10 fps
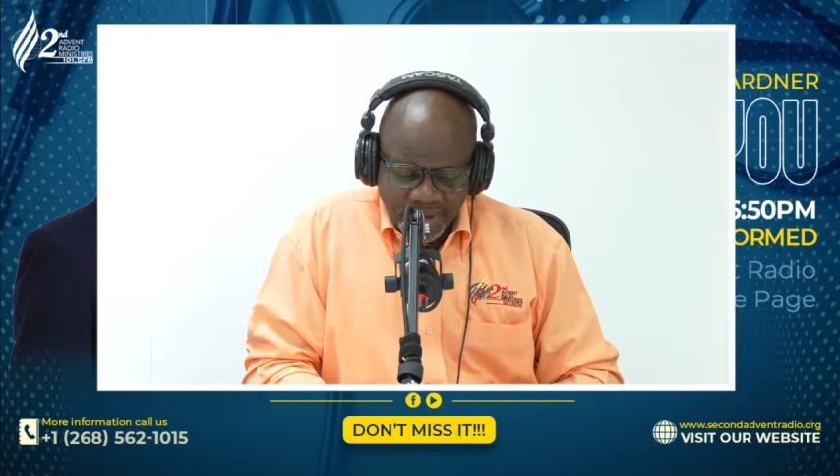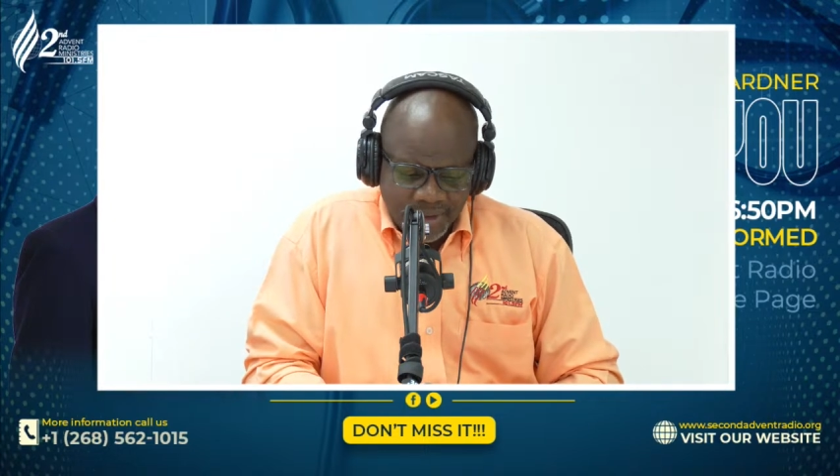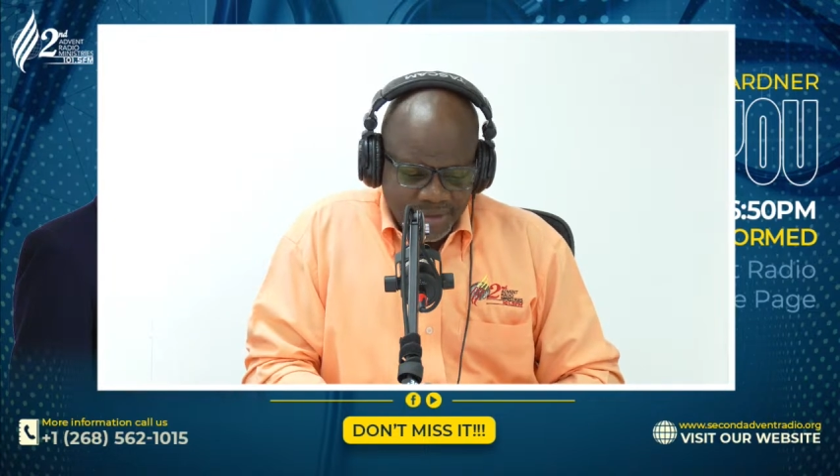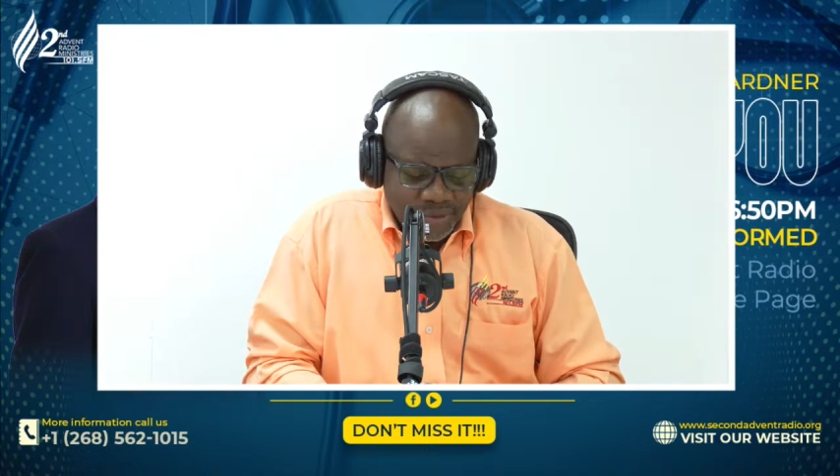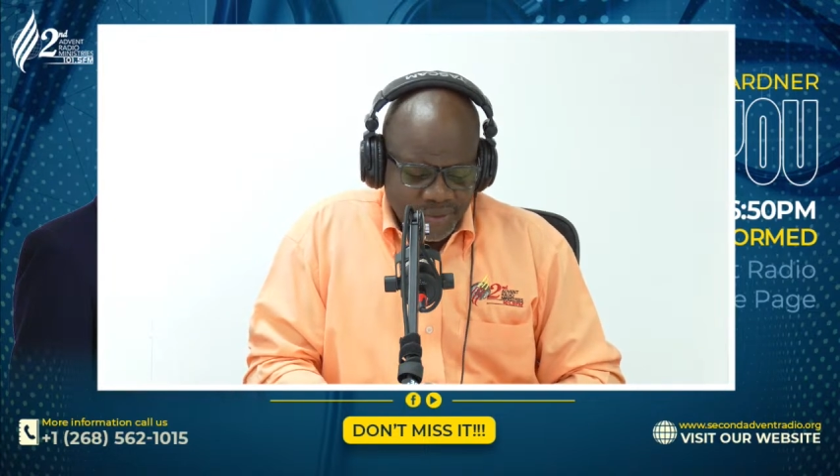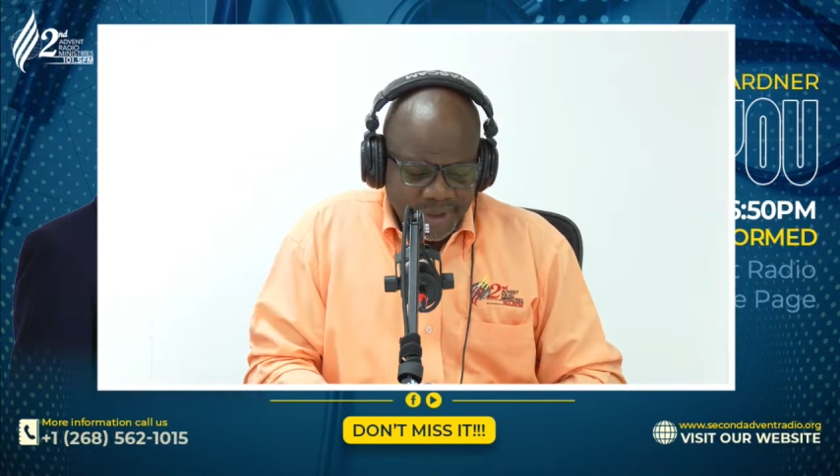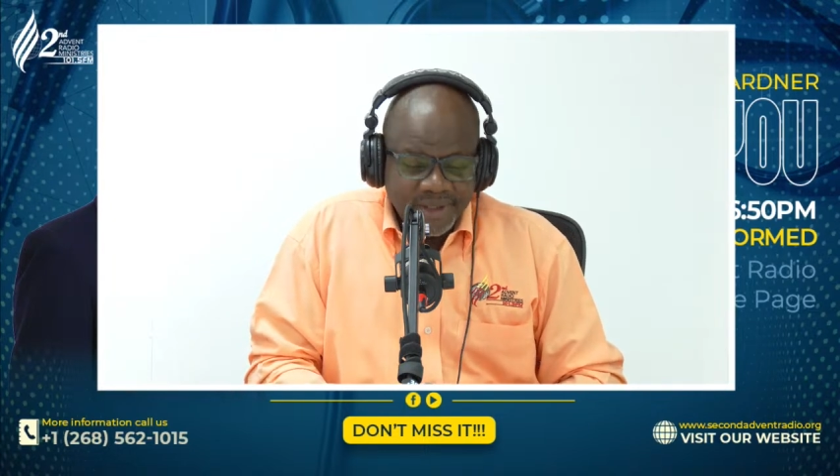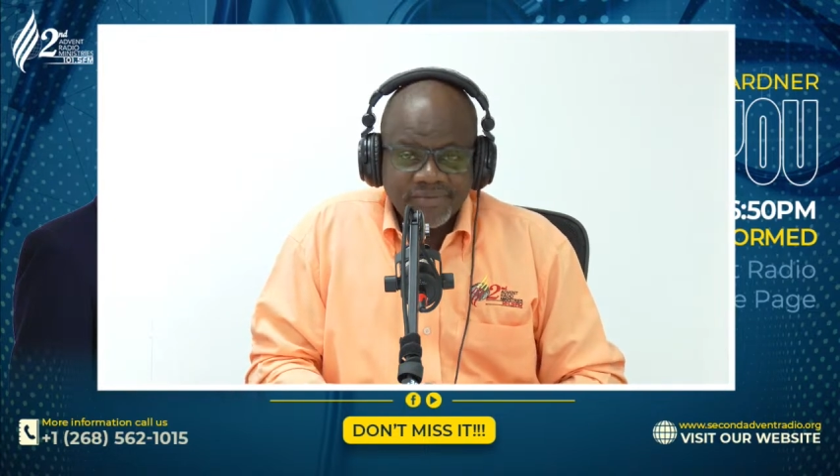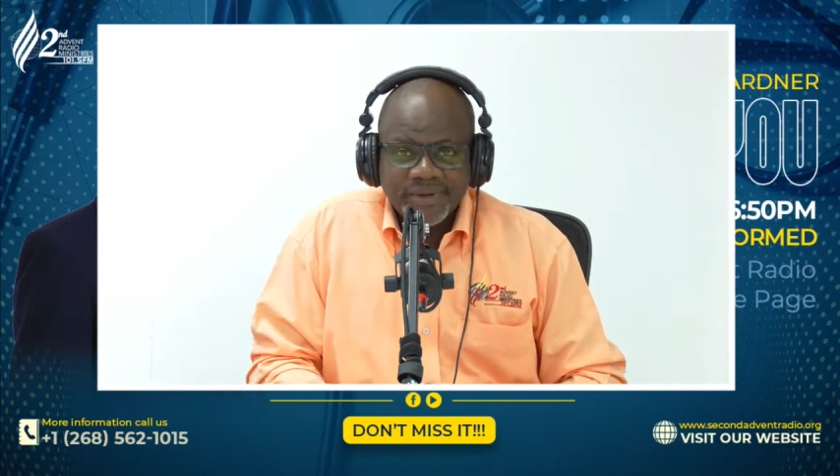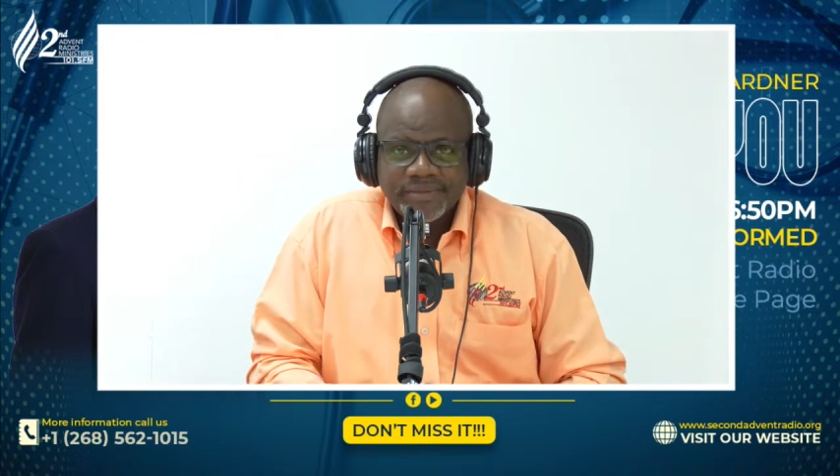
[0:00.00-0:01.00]
on your
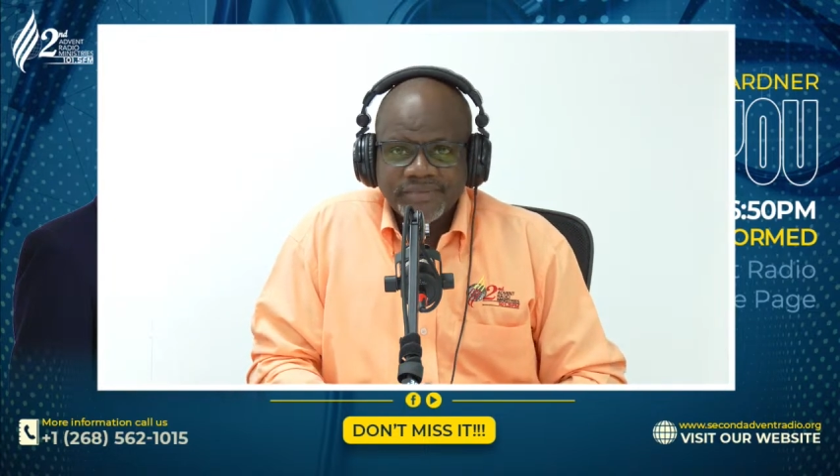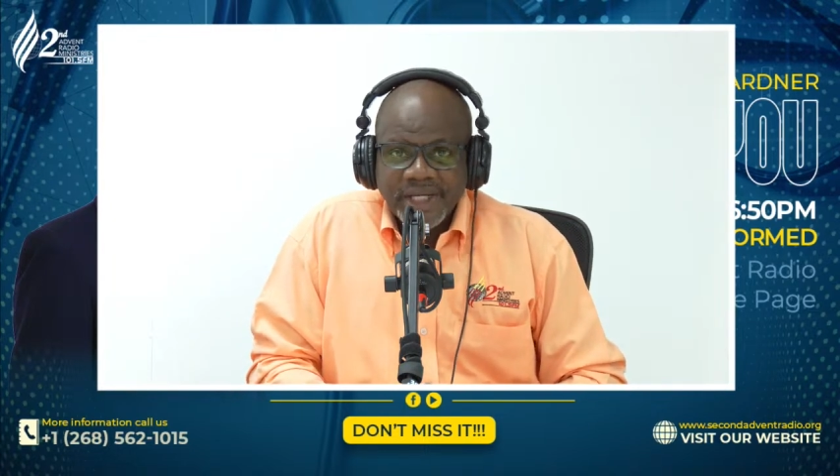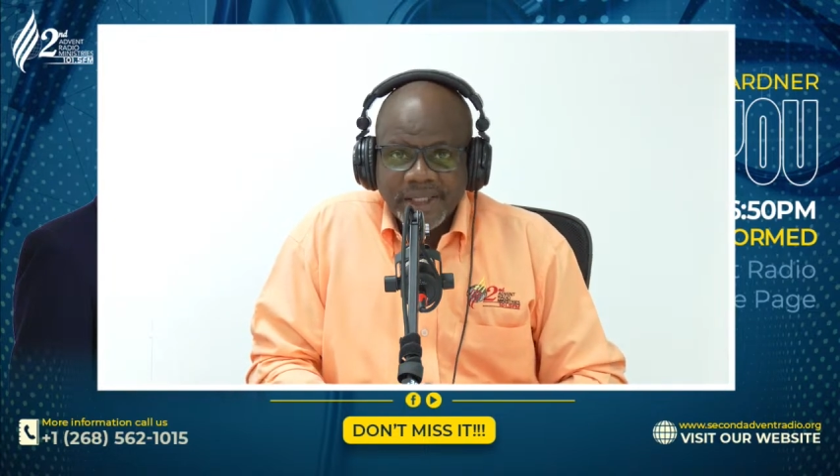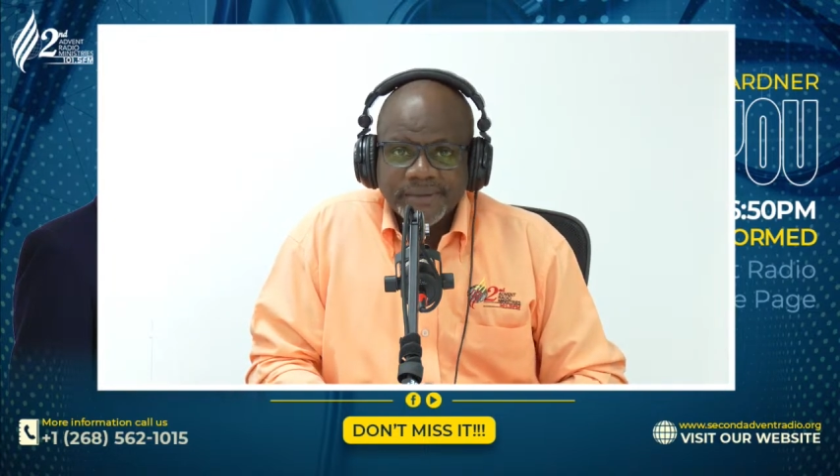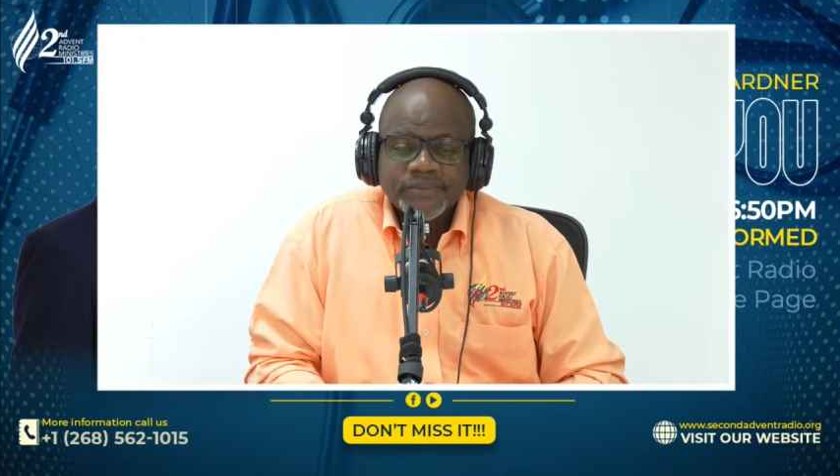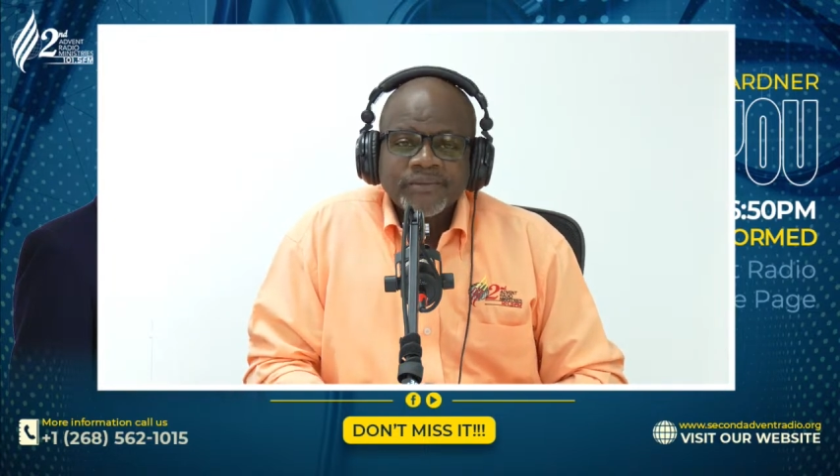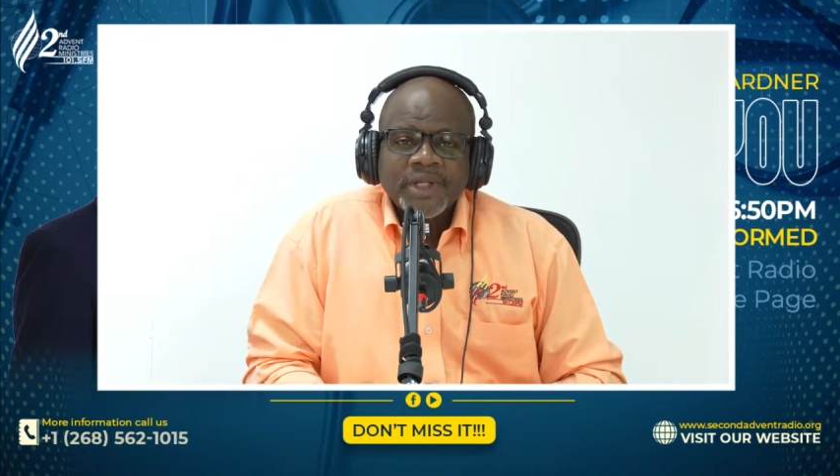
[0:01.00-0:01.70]
FM dial.